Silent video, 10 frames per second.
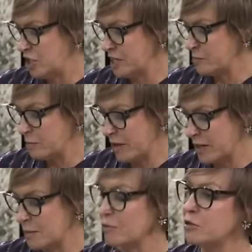a gentleman by
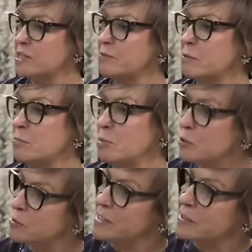the name of Christopher
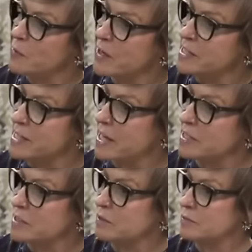Bouzy. Why is
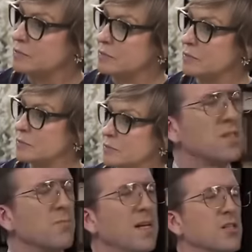that? God,
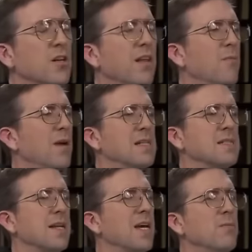just the mention of that
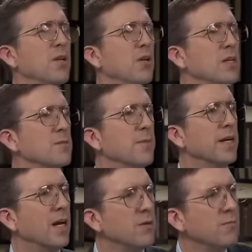man's name annoys
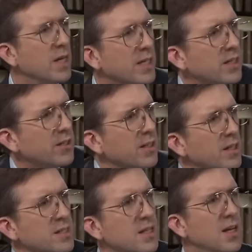me. I mean, my goodness.
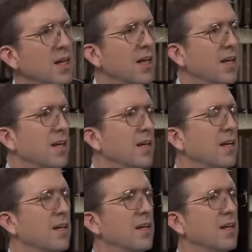Sorry, it's, it's
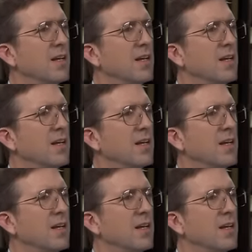here on